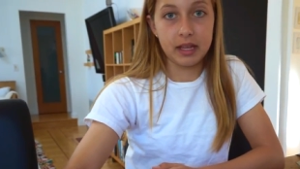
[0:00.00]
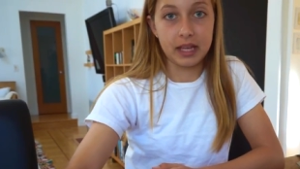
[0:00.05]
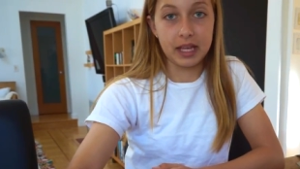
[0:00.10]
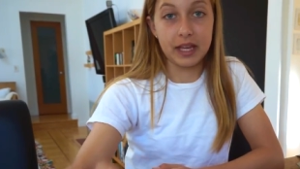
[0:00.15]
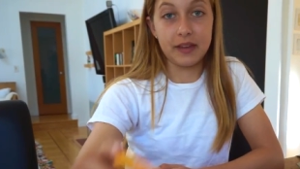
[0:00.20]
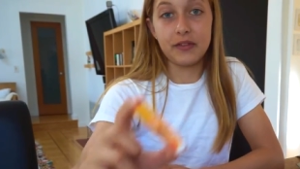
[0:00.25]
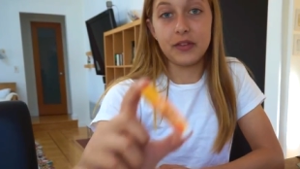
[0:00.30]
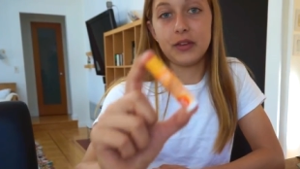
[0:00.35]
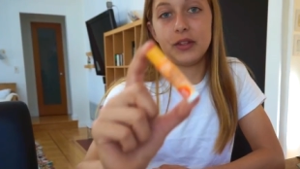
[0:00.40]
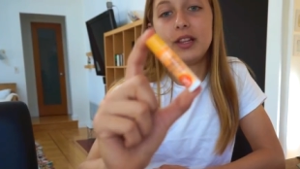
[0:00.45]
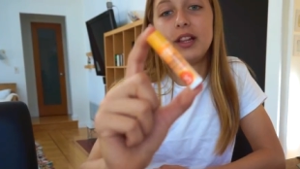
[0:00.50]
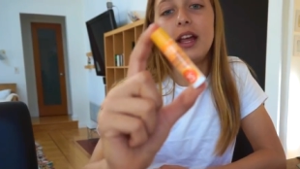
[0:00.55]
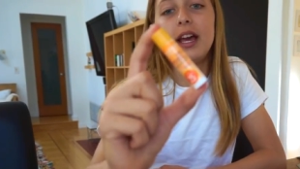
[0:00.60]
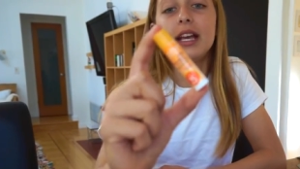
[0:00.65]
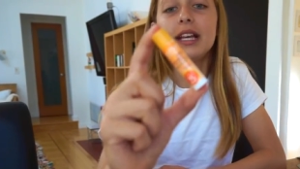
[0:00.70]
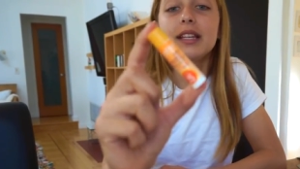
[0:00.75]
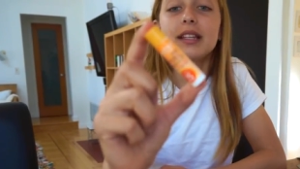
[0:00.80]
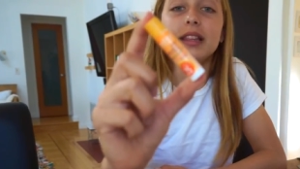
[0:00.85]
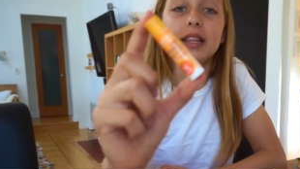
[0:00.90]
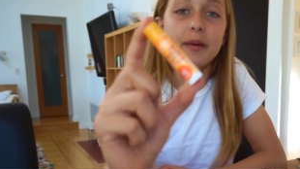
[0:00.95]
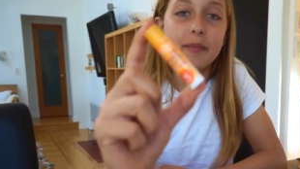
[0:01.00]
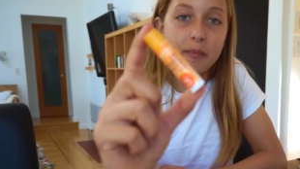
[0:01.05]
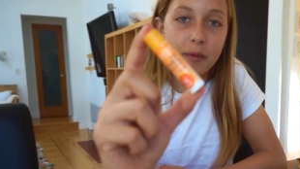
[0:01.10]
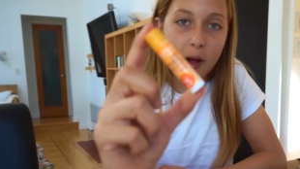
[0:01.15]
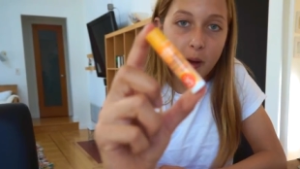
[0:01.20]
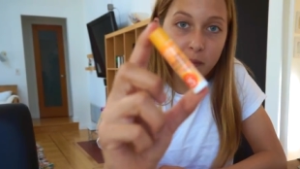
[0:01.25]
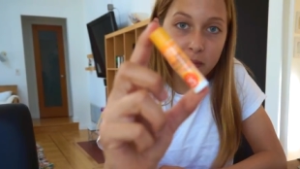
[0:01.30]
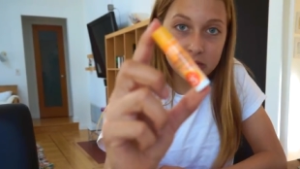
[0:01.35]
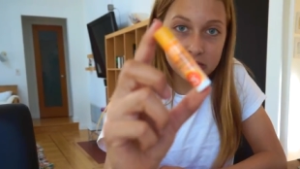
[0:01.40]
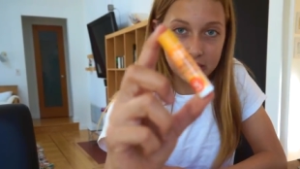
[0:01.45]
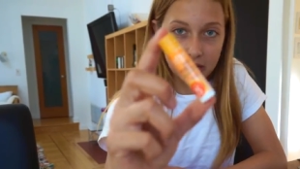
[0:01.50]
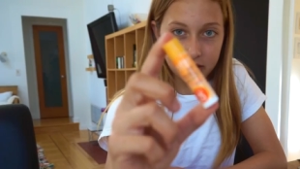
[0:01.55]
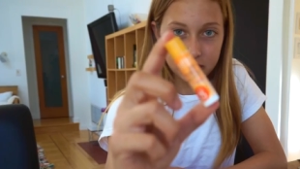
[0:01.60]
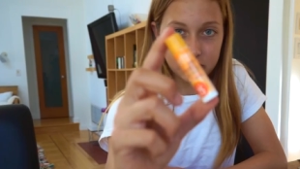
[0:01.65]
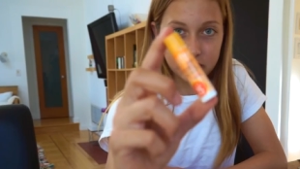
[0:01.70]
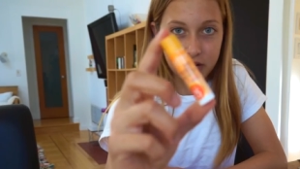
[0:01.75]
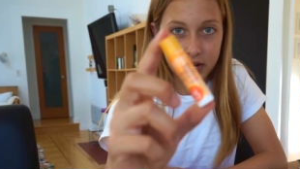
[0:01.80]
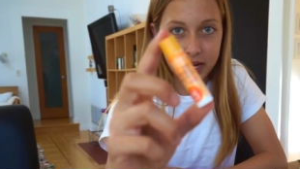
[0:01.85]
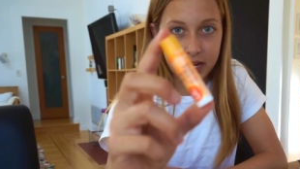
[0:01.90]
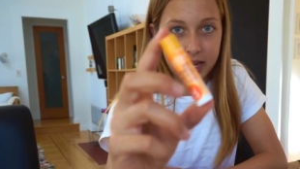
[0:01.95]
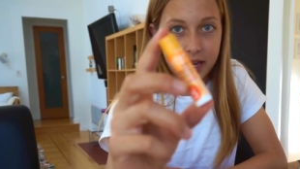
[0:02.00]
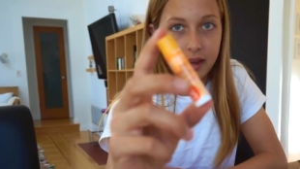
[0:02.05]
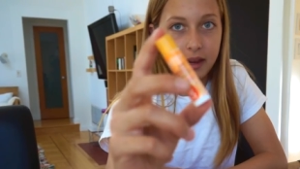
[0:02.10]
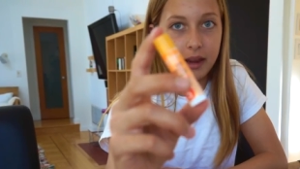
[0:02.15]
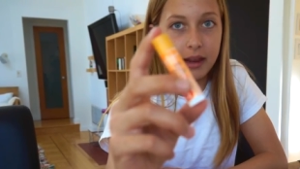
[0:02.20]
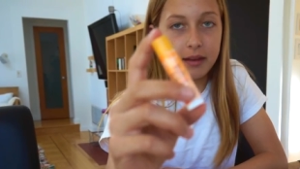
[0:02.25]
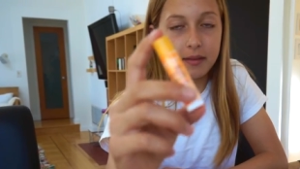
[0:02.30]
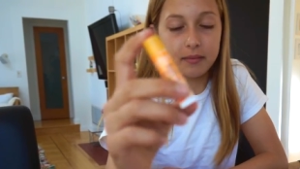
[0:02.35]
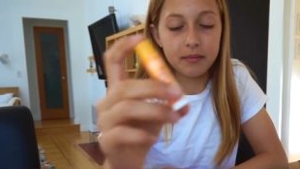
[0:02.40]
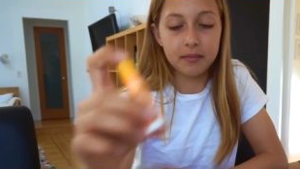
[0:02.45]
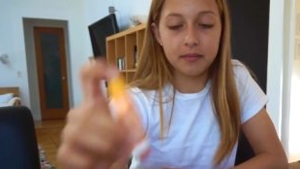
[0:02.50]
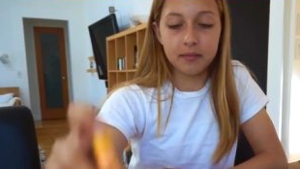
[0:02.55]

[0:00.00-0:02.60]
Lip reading: If you'd like lip balm with sunscreen in it.